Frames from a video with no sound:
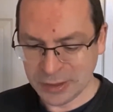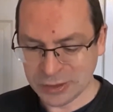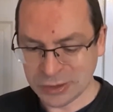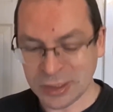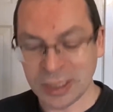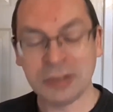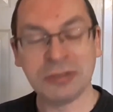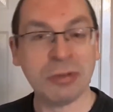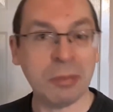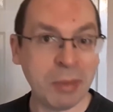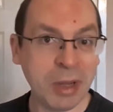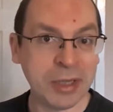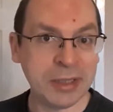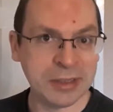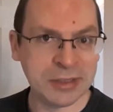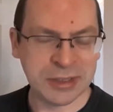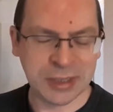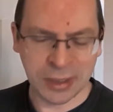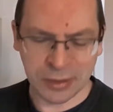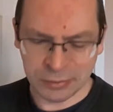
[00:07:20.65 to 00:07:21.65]
So let's
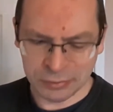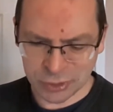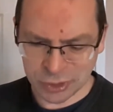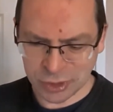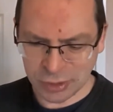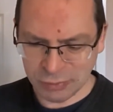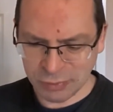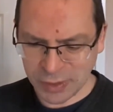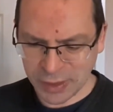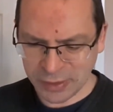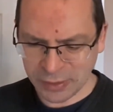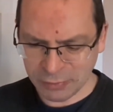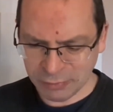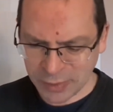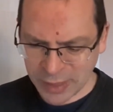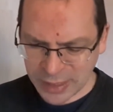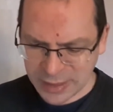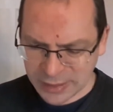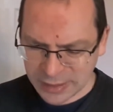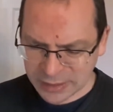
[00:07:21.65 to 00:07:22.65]
remind ourselves
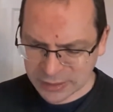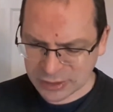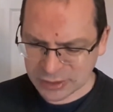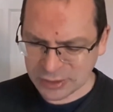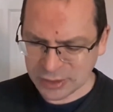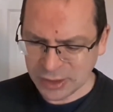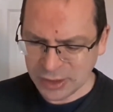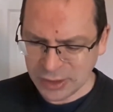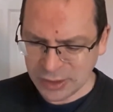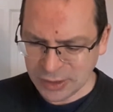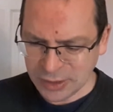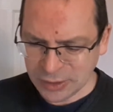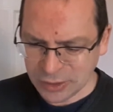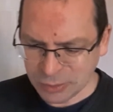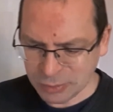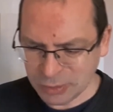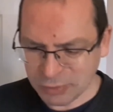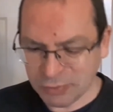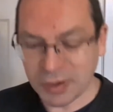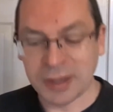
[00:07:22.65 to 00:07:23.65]
of that list
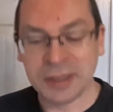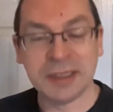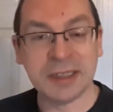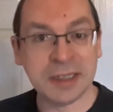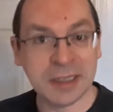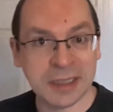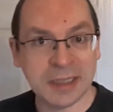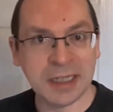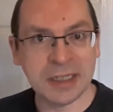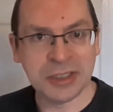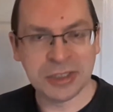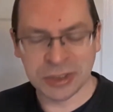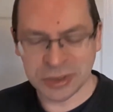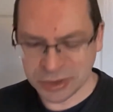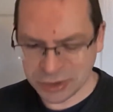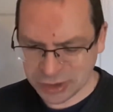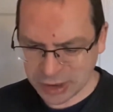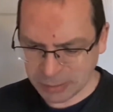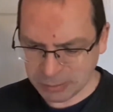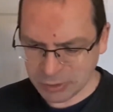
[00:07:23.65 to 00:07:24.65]
that we find in
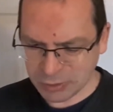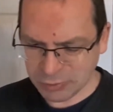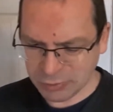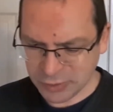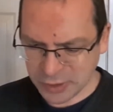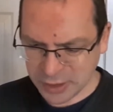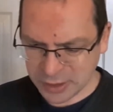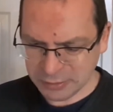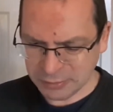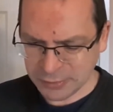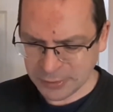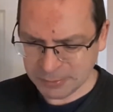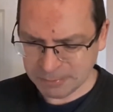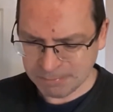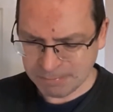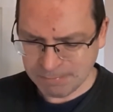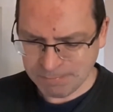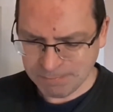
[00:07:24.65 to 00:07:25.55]
Galatians chapter 5.